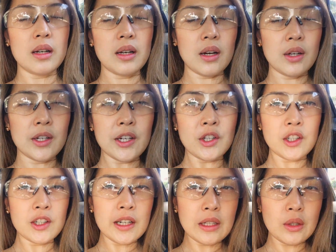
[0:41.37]
a
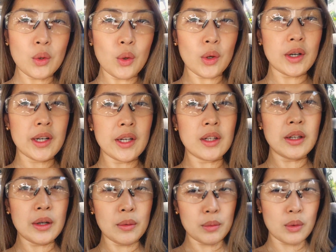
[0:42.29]
recurrent corneal
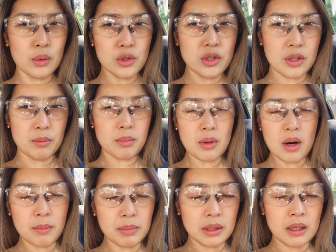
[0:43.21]
erosion
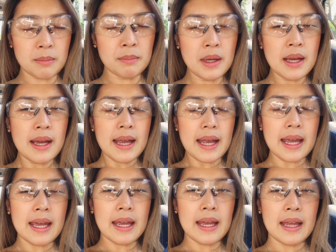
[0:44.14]
problem.
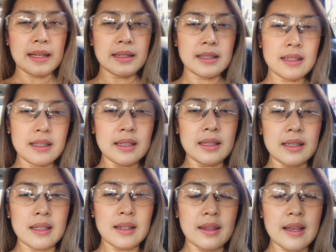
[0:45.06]
And
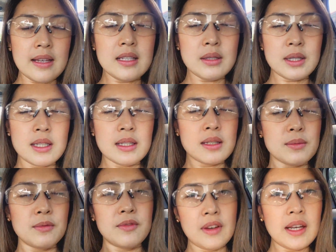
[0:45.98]
this
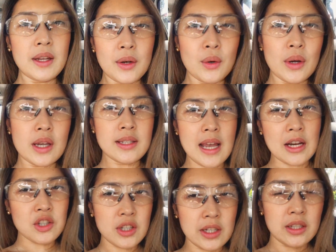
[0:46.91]
video is
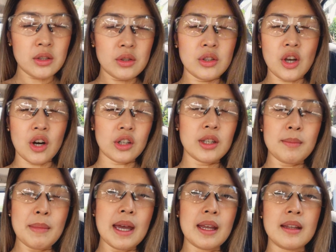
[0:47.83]
actually to
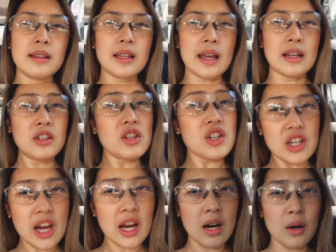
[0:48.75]
document and to
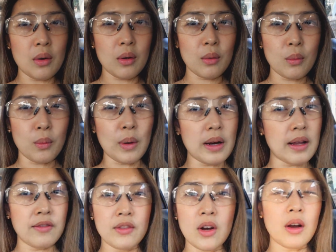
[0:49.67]
share what
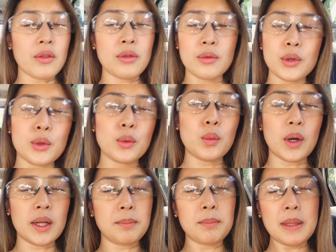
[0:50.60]
I've gone through,
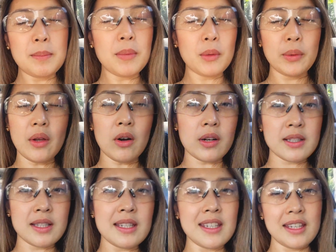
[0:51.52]
what people with
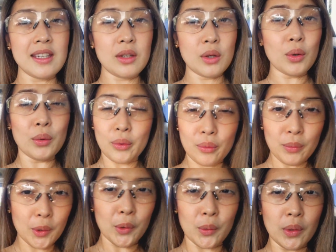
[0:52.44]
RCE go
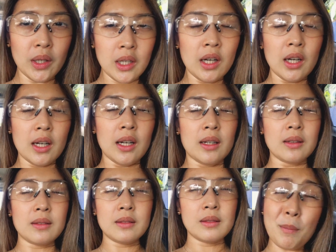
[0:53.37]
through,
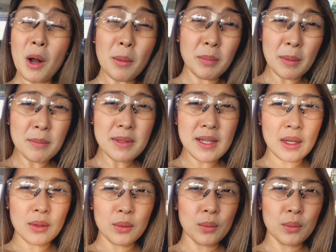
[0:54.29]
problems that